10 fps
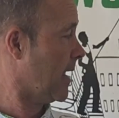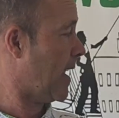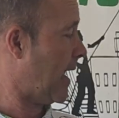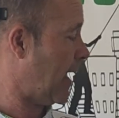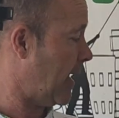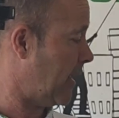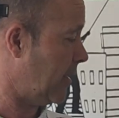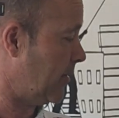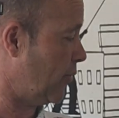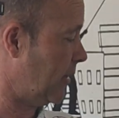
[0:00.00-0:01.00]

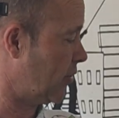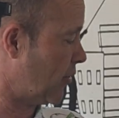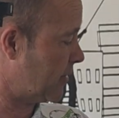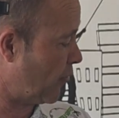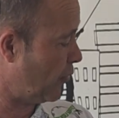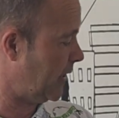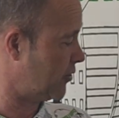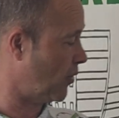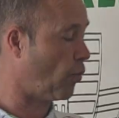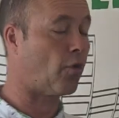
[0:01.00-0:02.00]
and we chose a Reach
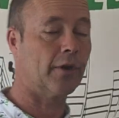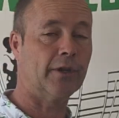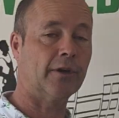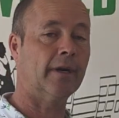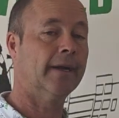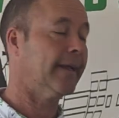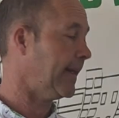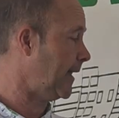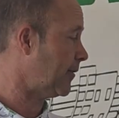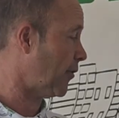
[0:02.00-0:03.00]
It Warrior
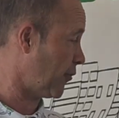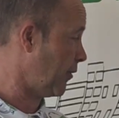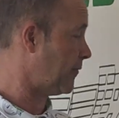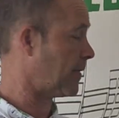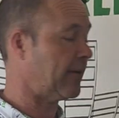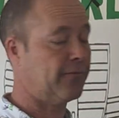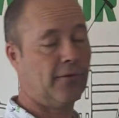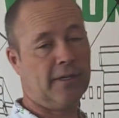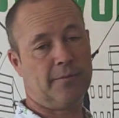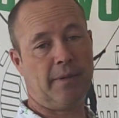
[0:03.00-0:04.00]
in the 35
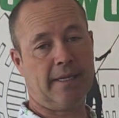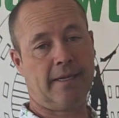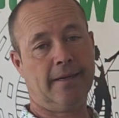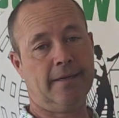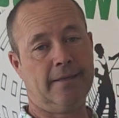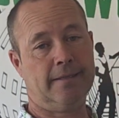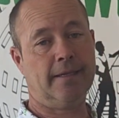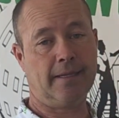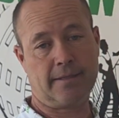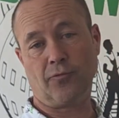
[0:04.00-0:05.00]
foot because
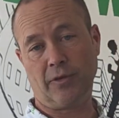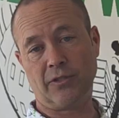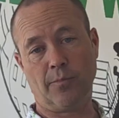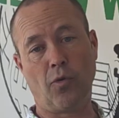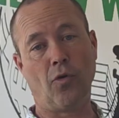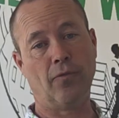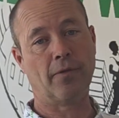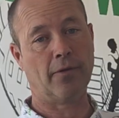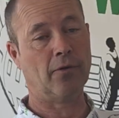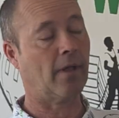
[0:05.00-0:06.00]
it's a rigid pole for
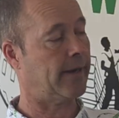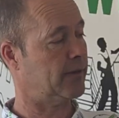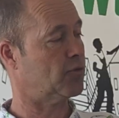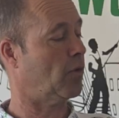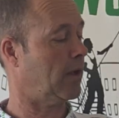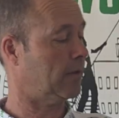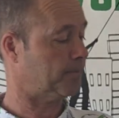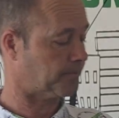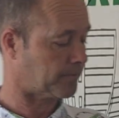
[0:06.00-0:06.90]
their line as well.